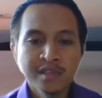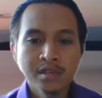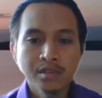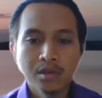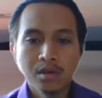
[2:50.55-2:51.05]

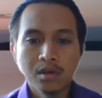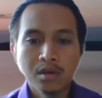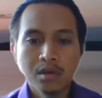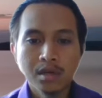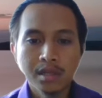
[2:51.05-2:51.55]

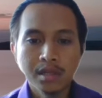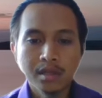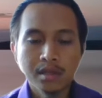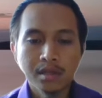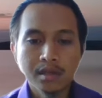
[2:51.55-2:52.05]
so
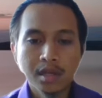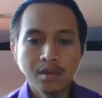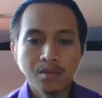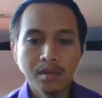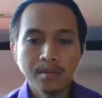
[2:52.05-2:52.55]
there
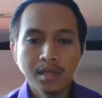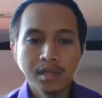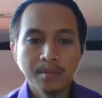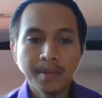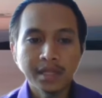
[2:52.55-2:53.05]
will be
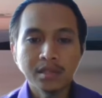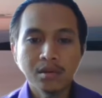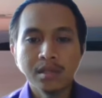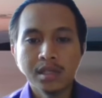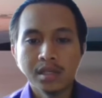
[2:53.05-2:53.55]
the pattern
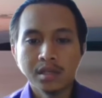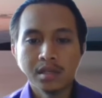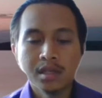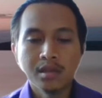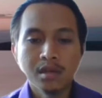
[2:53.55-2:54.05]
only
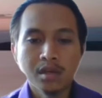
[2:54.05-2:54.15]
that